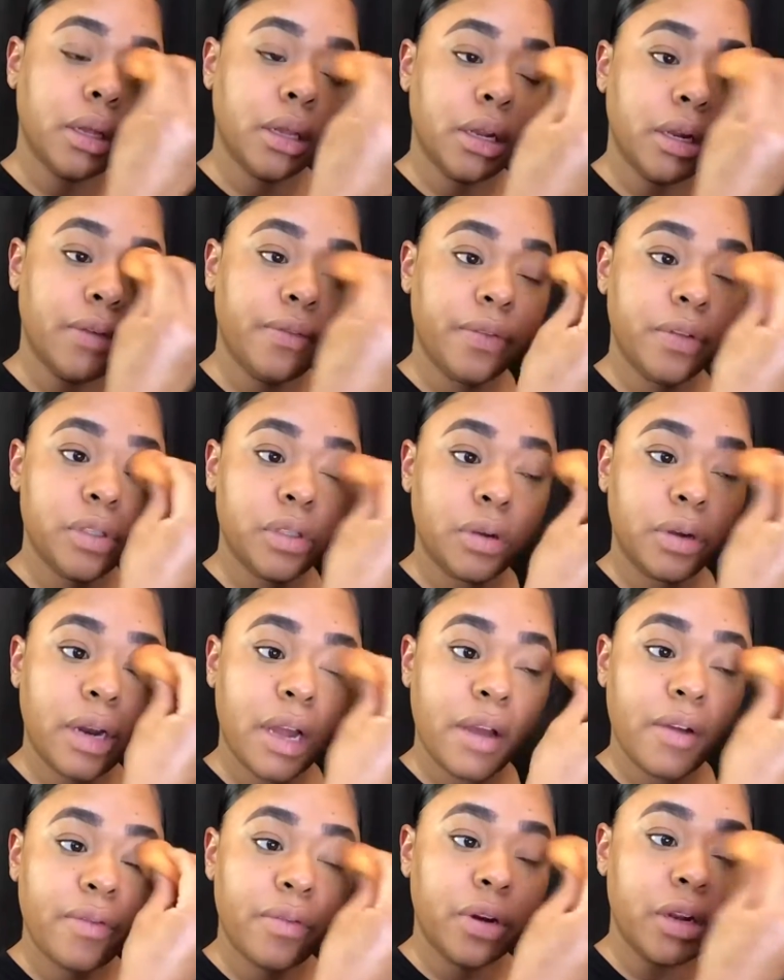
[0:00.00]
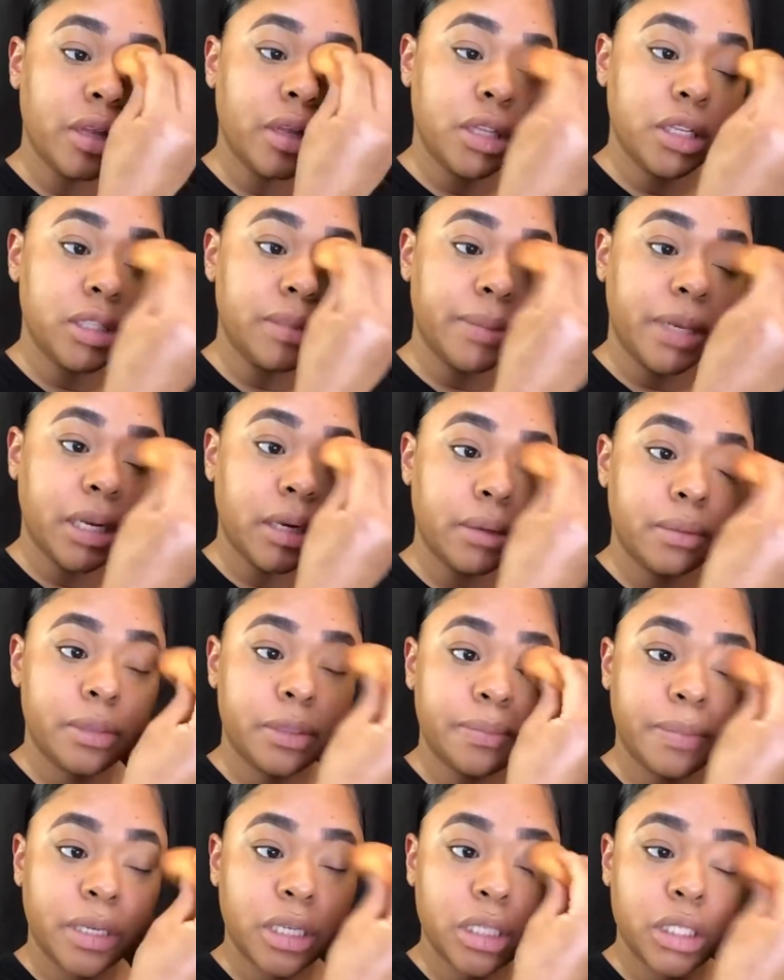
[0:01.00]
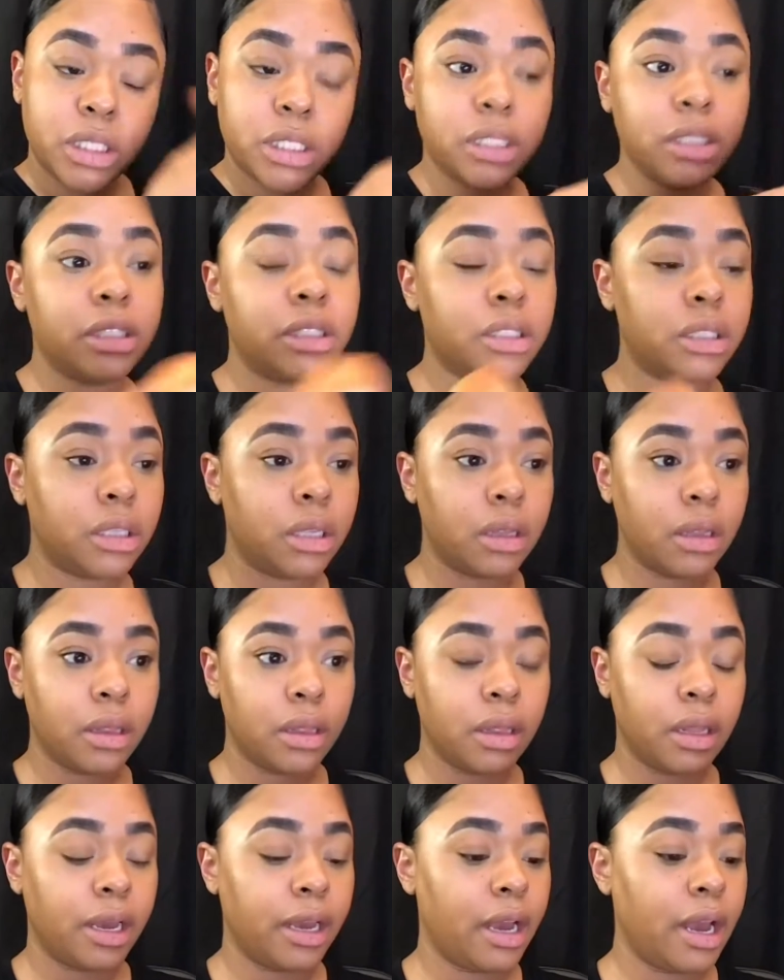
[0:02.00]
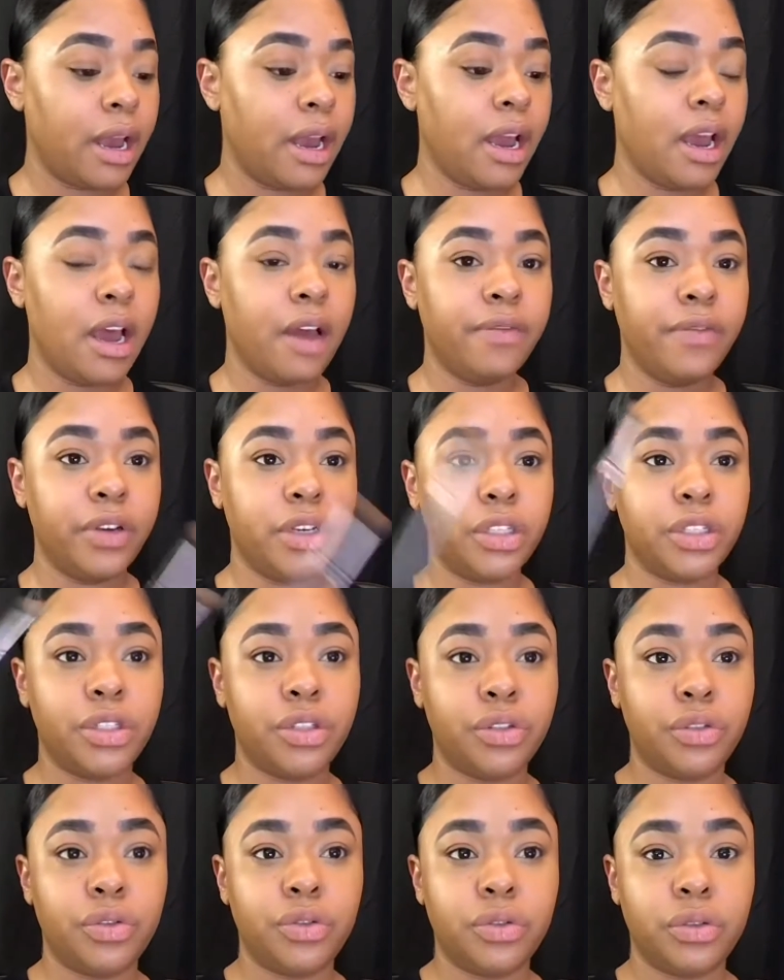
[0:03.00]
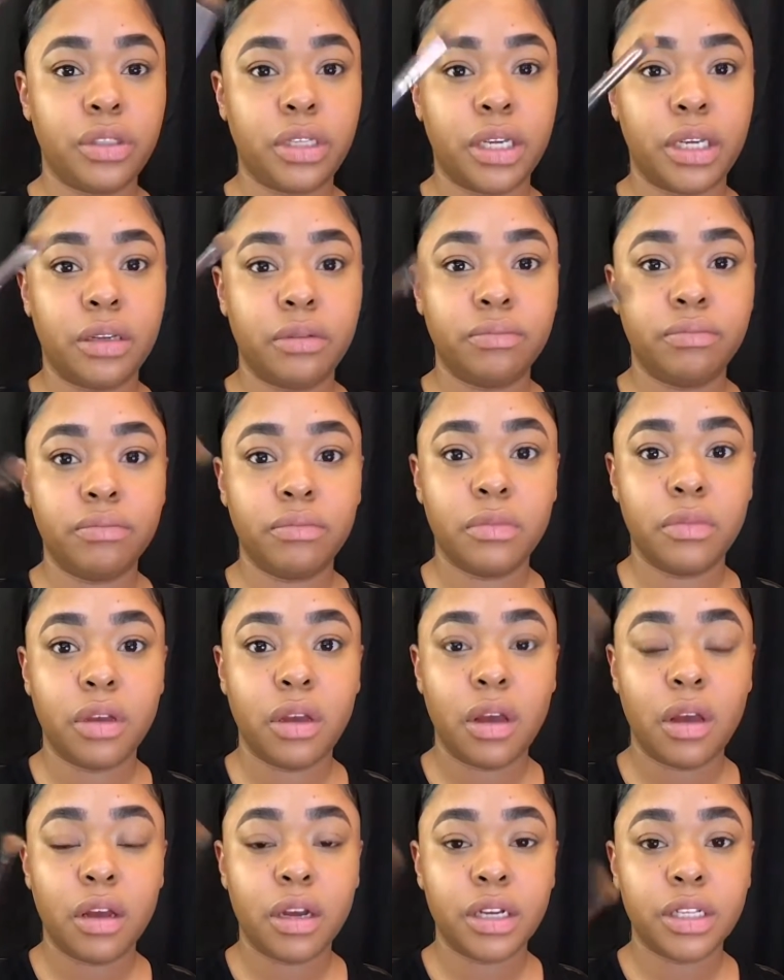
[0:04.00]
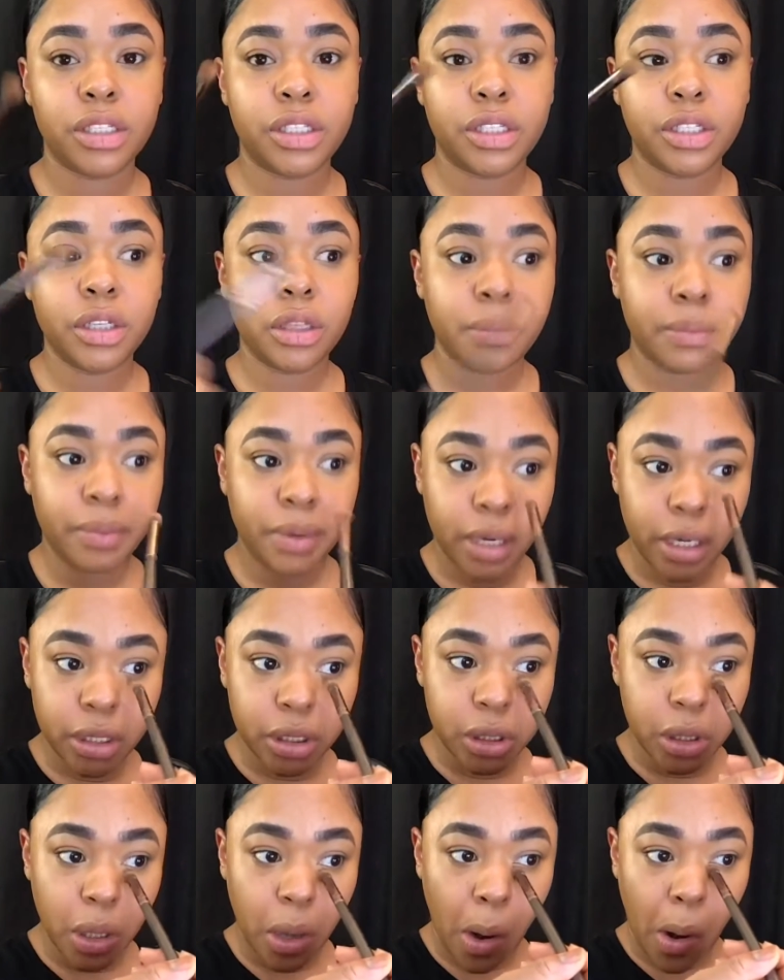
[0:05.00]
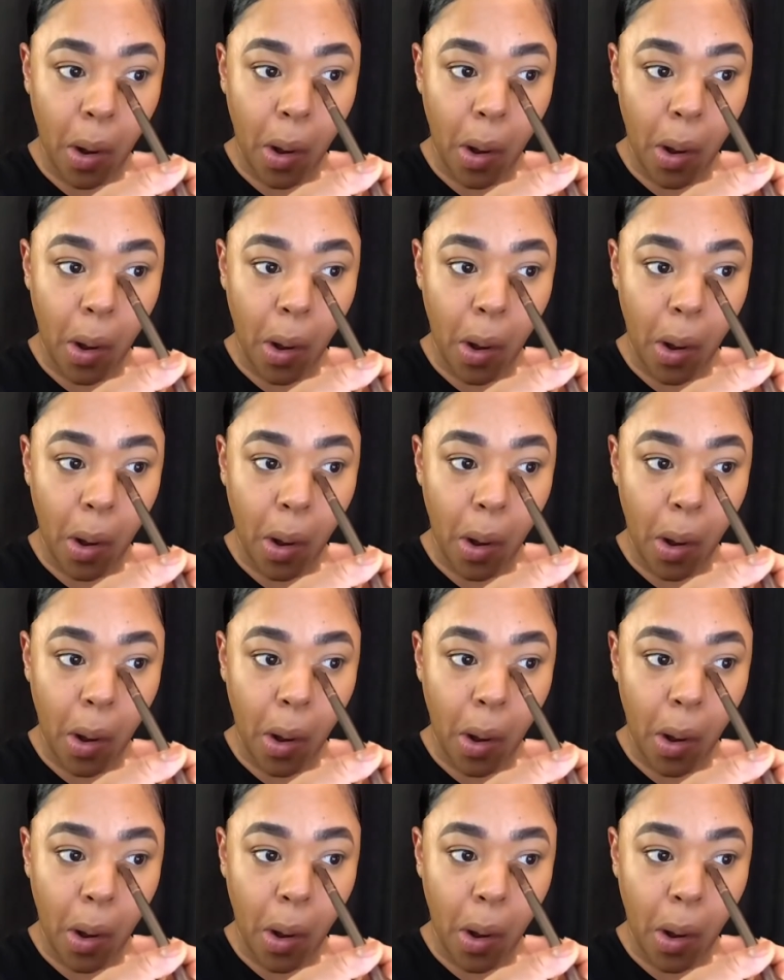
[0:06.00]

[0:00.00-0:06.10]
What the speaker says: And if you don't have one of these makeup sponges like I have, you could just use a concealer brush,